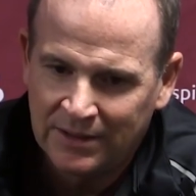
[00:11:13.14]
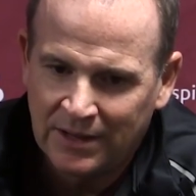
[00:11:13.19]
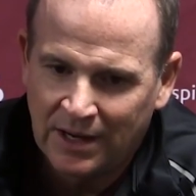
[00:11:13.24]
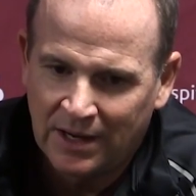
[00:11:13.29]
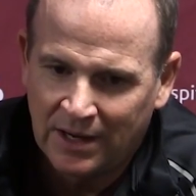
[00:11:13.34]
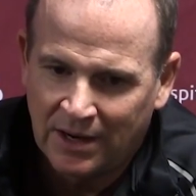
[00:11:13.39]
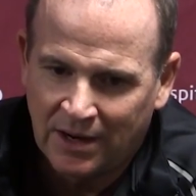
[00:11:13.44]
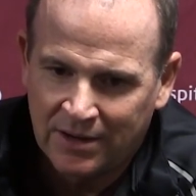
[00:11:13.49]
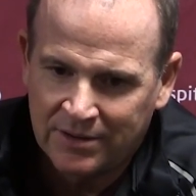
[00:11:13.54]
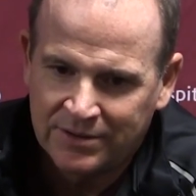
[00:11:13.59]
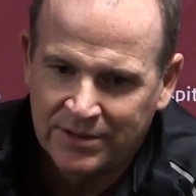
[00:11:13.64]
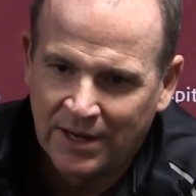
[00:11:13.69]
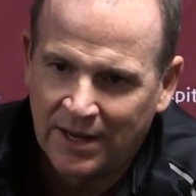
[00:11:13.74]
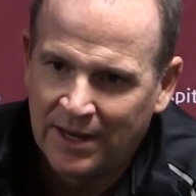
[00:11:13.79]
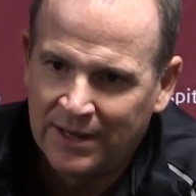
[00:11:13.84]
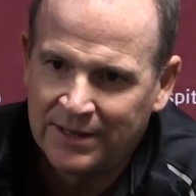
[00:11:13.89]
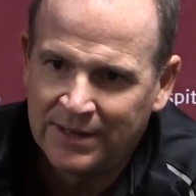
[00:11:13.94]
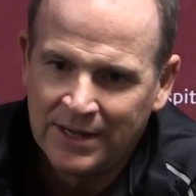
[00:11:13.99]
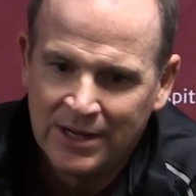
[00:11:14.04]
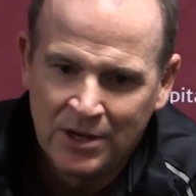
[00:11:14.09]
are
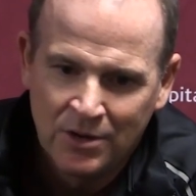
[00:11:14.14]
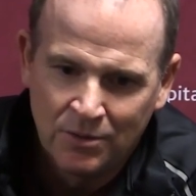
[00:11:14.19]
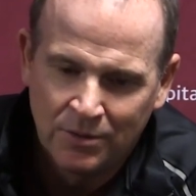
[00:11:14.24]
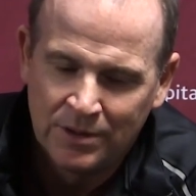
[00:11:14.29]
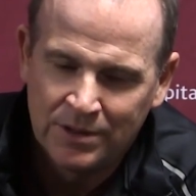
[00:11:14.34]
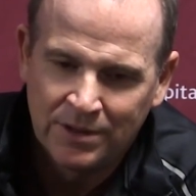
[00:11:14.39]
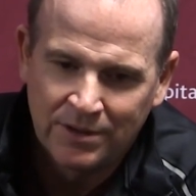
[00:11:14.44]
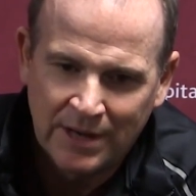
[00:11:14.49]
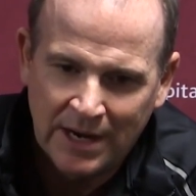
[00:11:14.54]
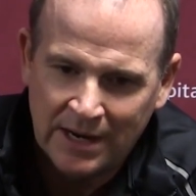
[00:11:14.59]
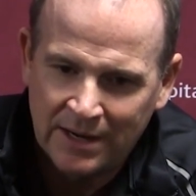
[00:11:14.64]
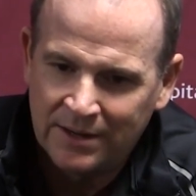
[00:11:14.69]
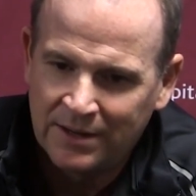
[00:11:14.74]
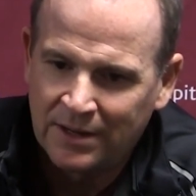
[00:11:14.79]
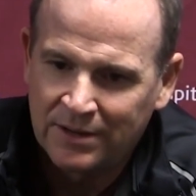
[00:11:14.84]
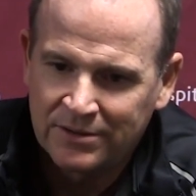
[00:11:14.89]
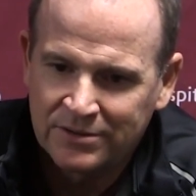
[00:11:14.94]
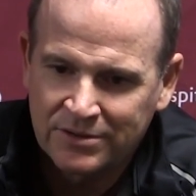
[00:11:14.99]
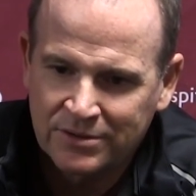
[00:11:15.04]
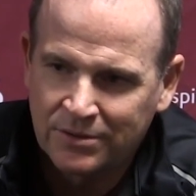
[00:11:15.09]
done. When you're at
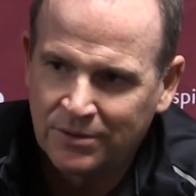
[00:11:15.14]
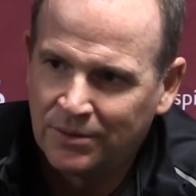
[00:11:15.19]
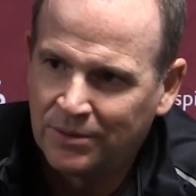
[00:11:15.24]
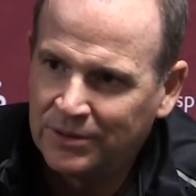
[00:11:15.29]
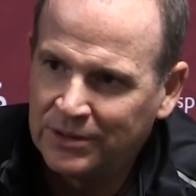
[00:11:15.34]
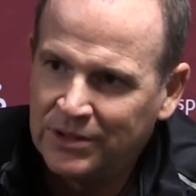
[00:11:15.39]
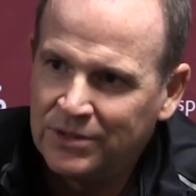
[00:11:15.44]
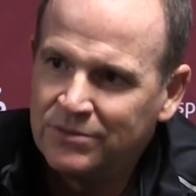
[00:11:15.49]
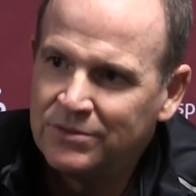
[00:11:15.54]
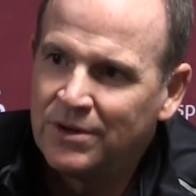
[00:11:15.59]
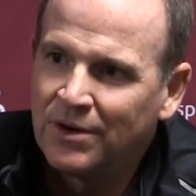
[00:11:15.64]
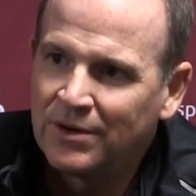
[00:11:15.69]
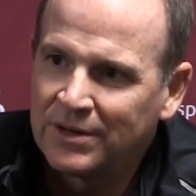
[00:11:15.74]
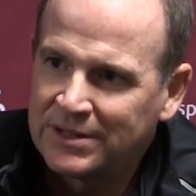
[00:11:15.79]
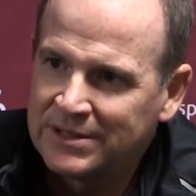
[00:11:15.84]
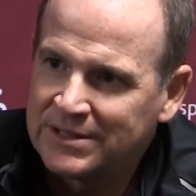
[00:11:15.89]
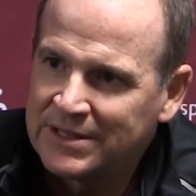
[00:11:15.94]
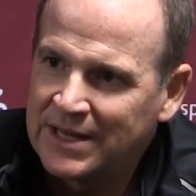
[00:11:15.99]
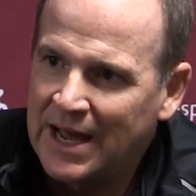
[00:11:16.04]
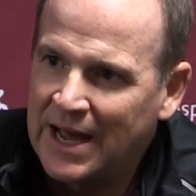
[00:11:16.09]
another school, you know
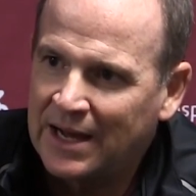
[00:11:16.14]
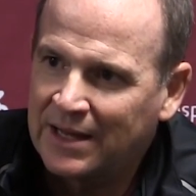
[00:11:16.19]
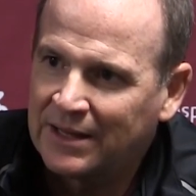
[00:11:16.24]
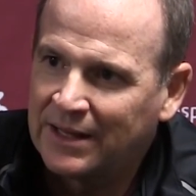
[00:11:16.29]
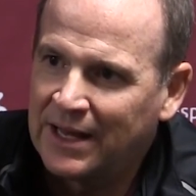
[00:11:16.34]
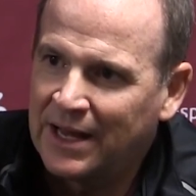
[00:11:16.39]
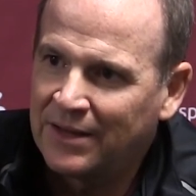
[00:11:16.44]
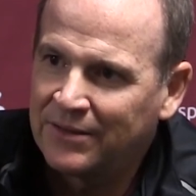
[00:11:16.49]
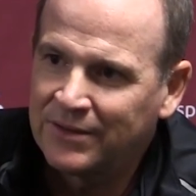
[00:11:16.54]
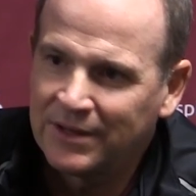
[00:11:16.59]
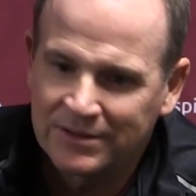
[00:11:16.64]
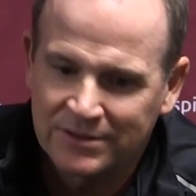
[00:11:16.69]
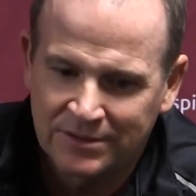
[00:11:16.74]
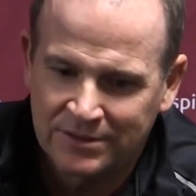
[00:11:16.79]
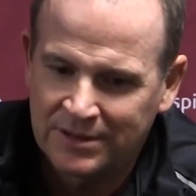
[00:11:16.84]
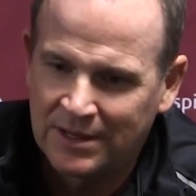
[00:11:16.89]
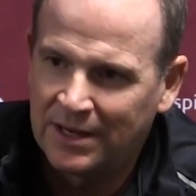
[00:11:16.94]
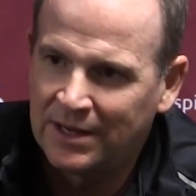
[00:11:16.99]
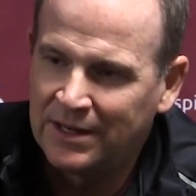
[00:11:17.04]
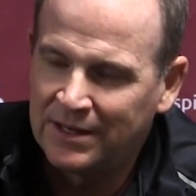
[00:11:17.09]
exactly how things are
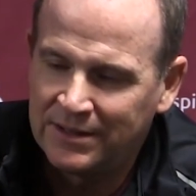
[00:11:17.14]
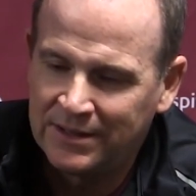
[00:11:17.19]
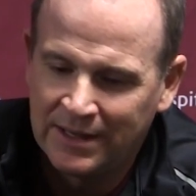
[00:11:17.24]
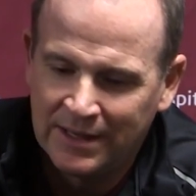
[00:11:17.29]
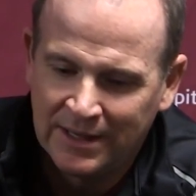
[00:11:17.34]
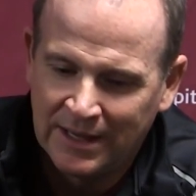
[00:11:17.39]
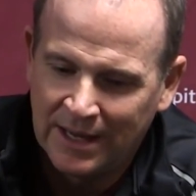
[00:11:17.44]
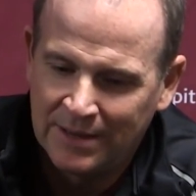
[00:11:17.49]
done,